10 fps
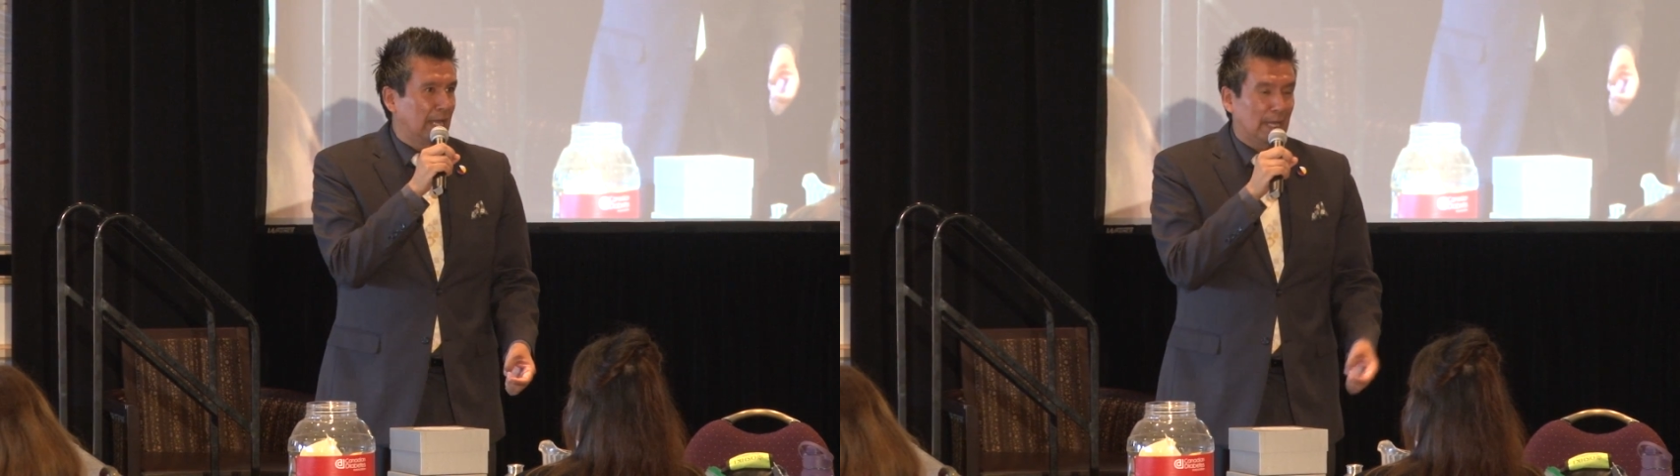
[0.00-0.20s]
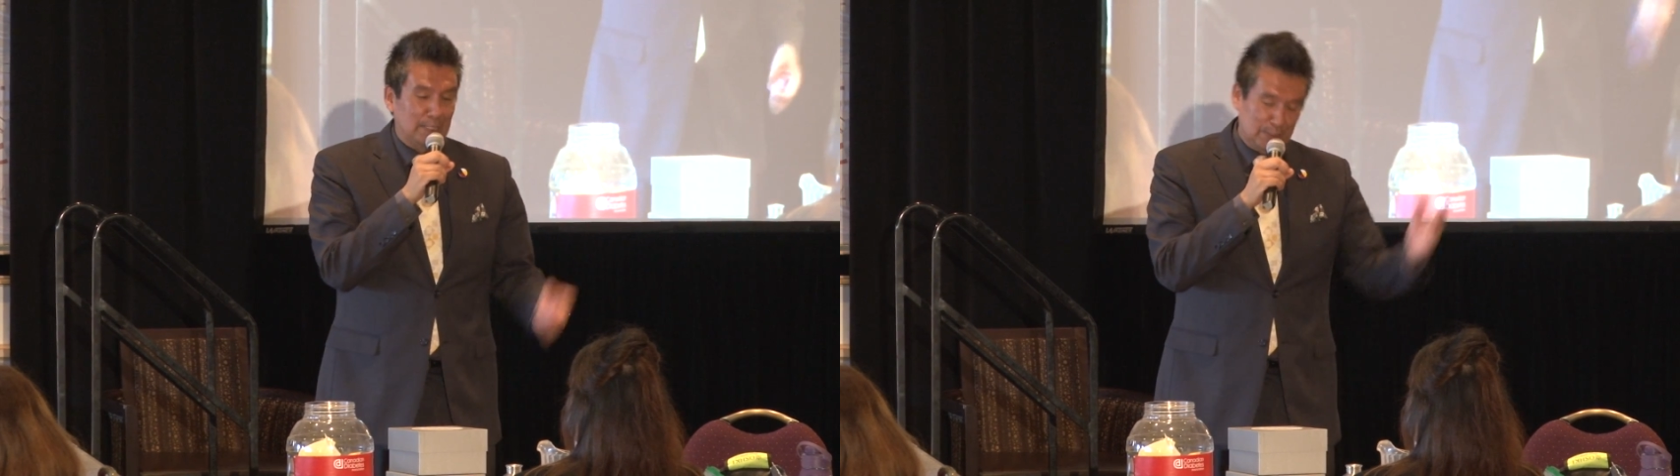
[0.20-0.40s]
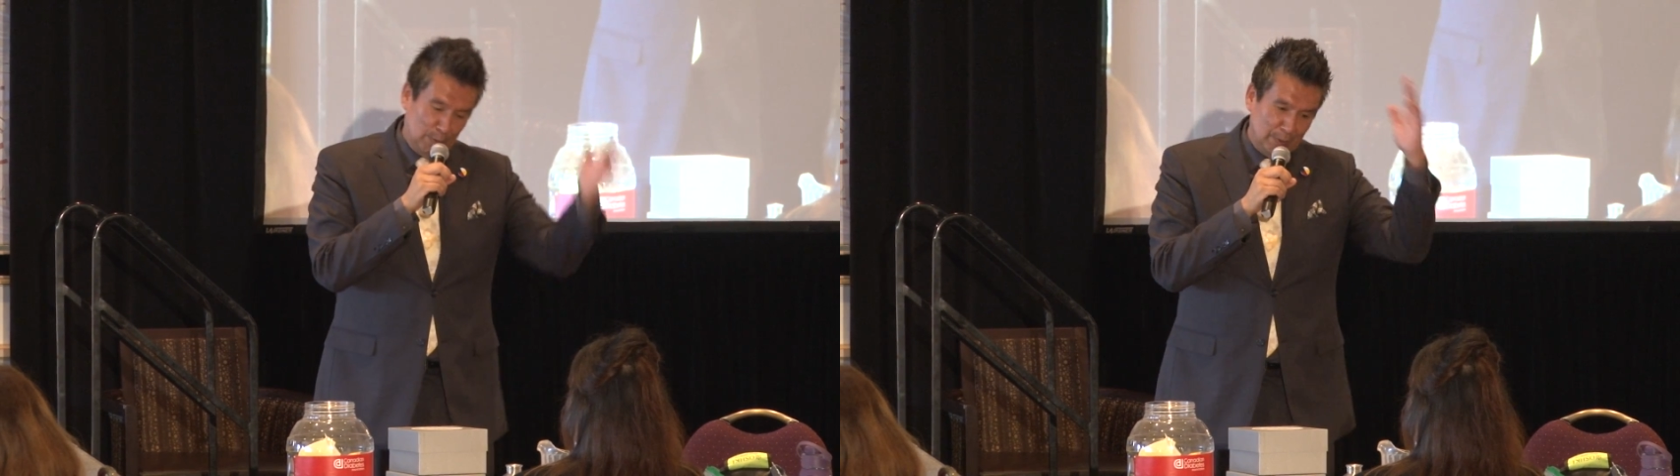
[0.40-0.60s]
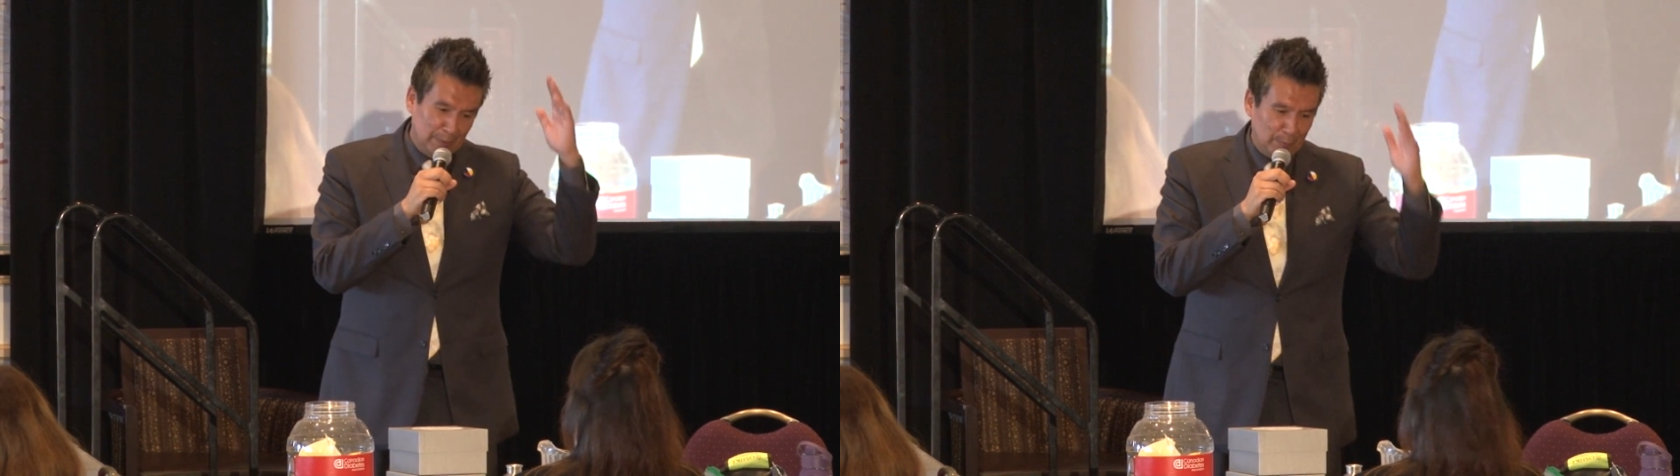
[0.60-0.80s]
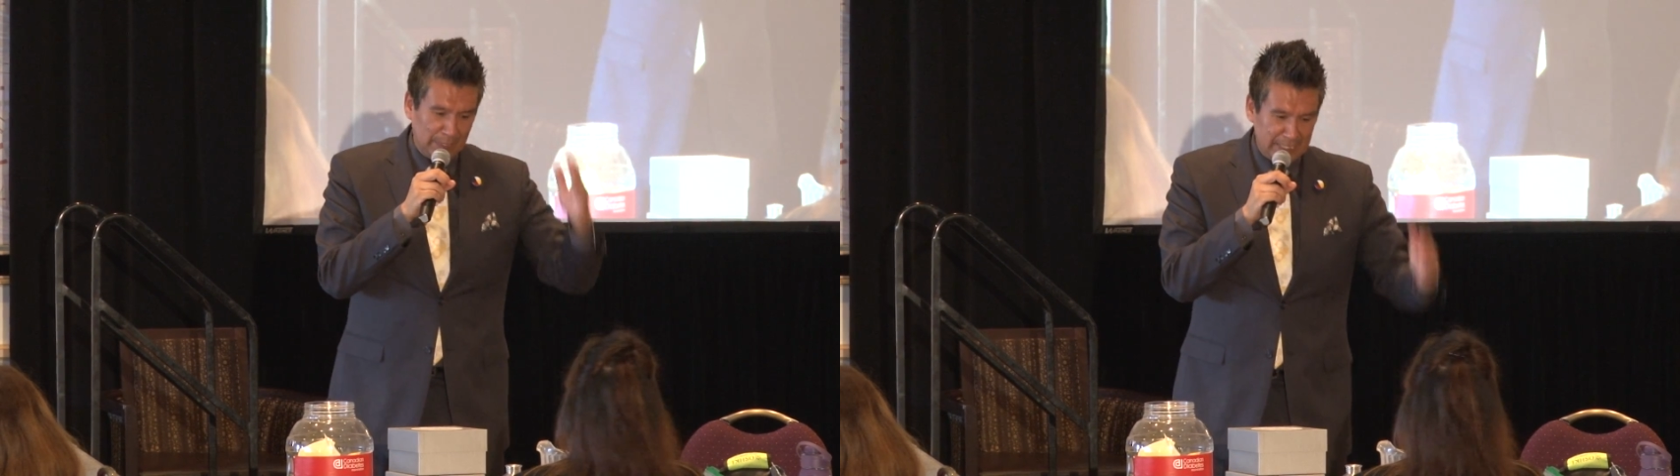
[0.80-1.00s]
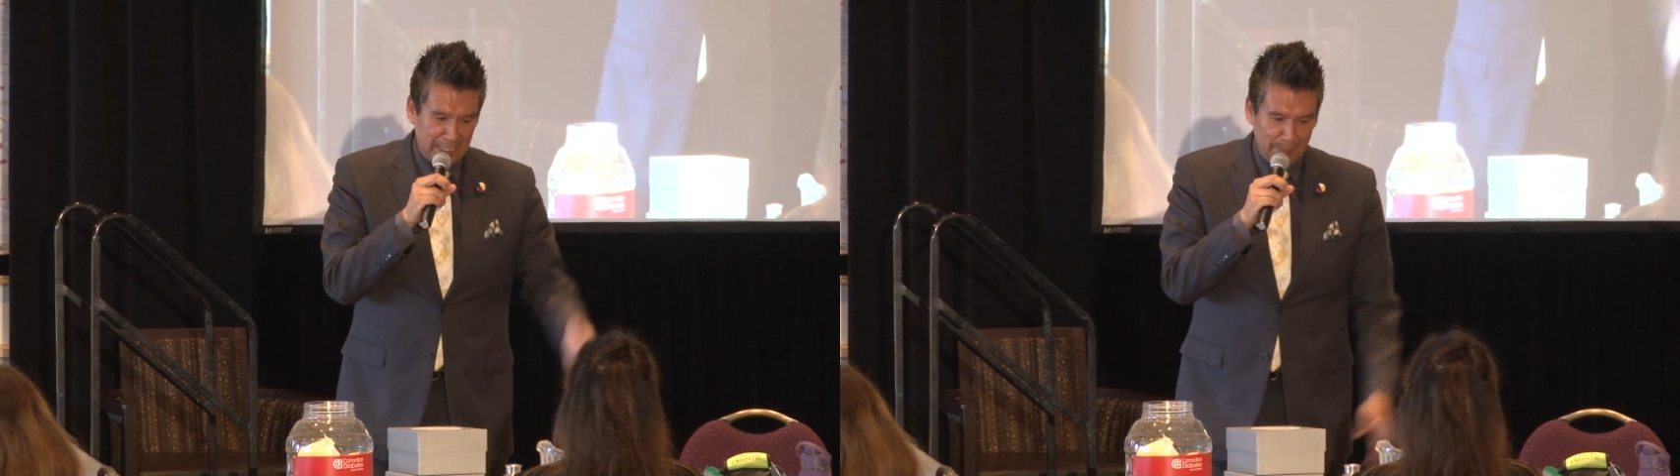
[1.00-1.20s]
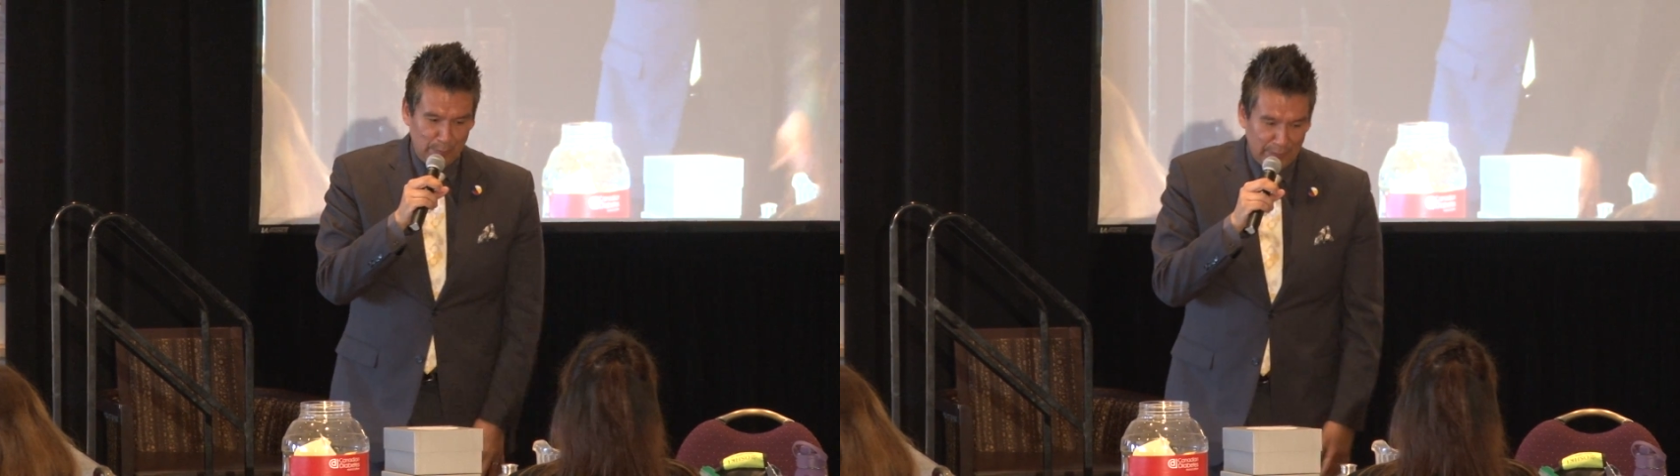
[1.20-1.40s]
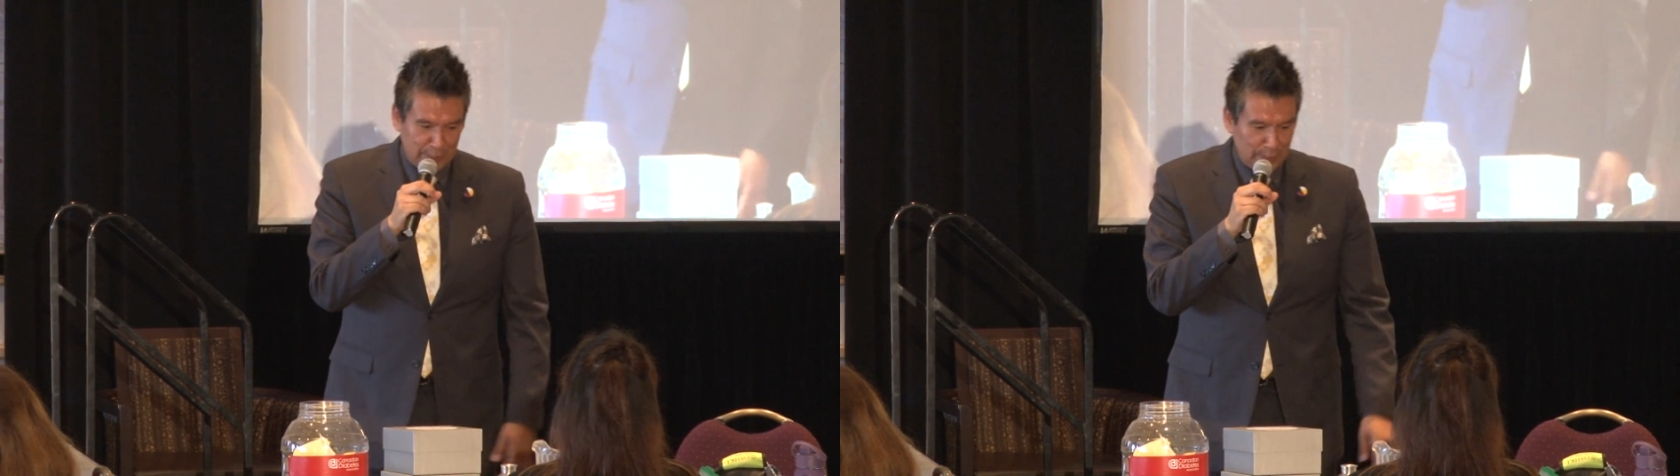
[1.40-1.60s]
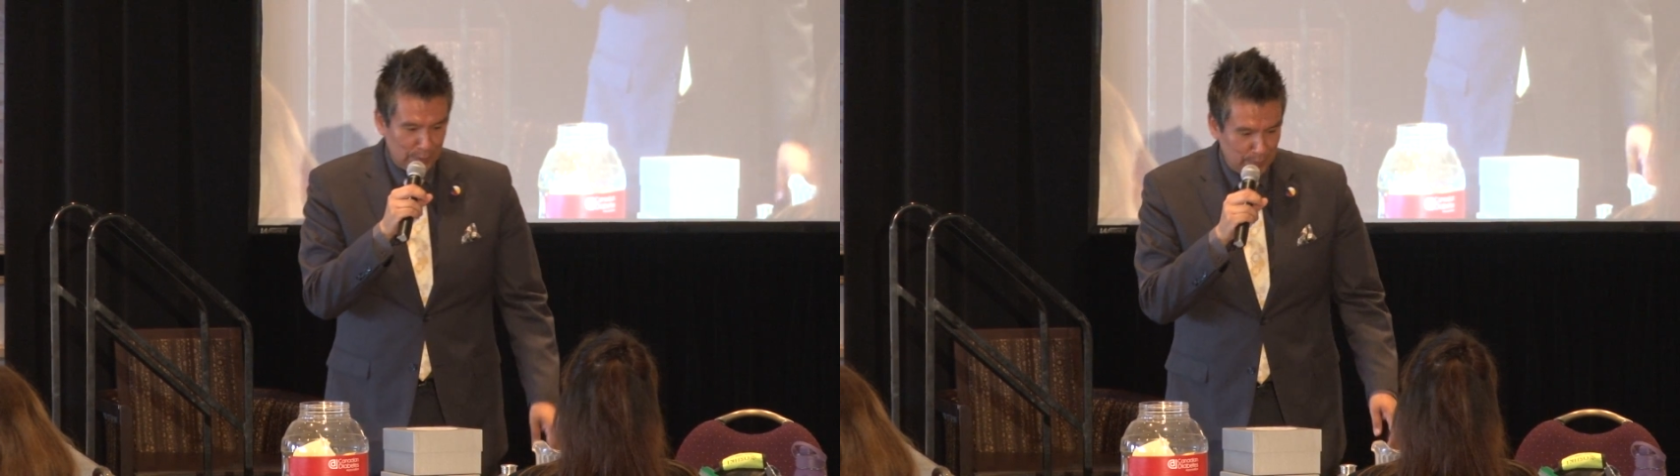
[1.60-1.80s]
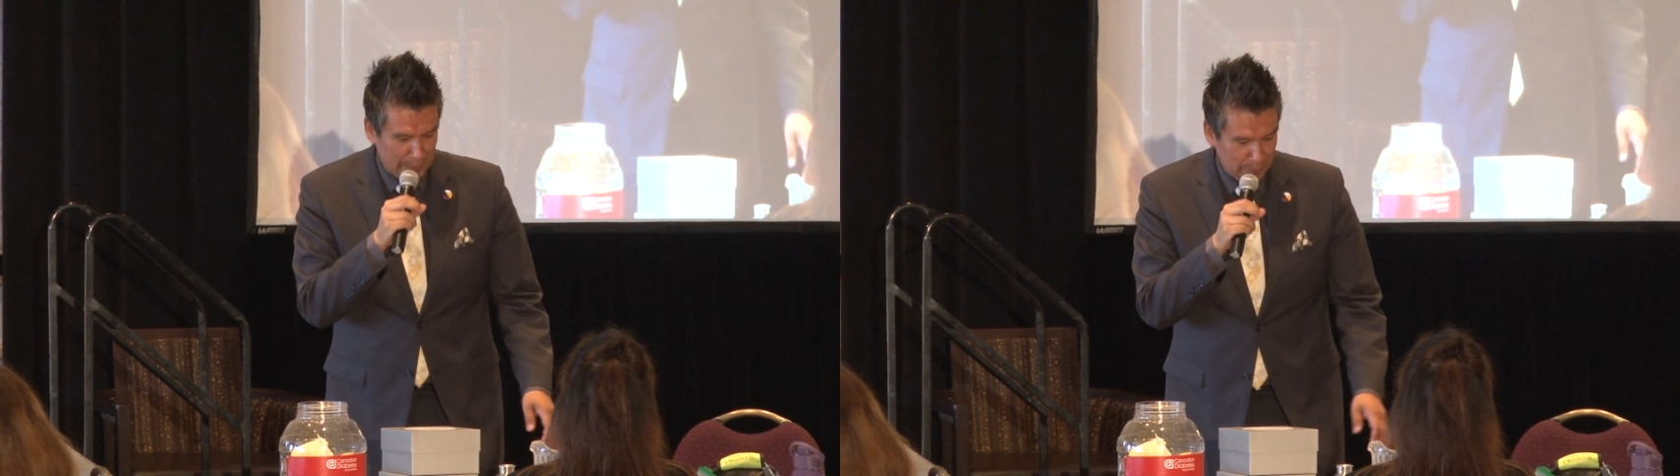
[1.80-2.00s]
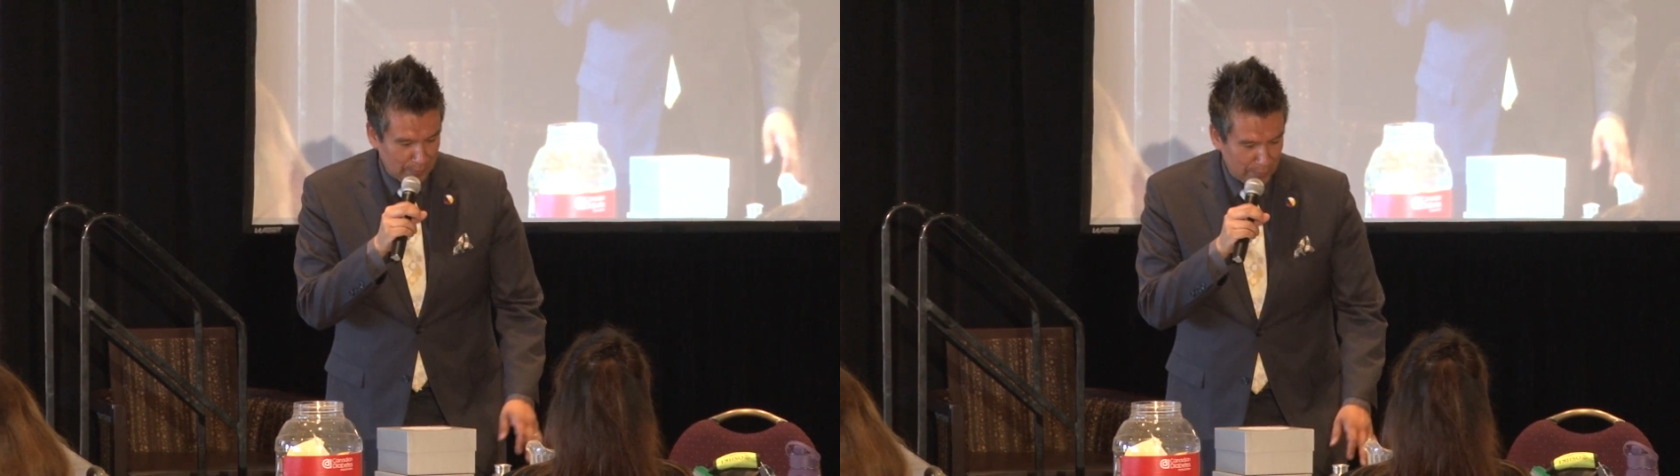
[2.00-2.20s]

Uh, so want to say miigwech to Louie as well